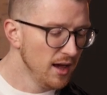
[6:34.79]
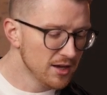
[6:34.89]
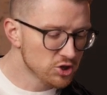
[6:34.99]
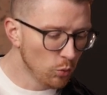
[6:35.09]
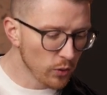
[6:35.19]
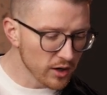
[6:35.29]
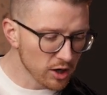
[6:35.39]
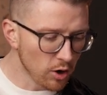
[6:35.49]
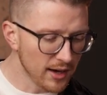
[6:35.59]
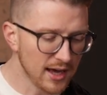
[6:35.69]
And so we're going to
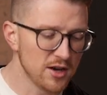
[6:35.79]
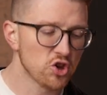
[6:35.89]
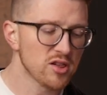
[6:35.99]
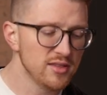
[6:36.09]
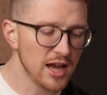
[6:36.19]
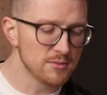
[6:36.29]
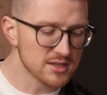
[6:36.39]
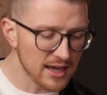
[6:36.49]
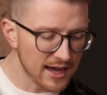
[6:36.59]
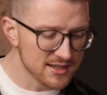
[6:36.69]
go ahead and just name
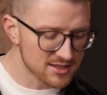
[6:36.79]
this ad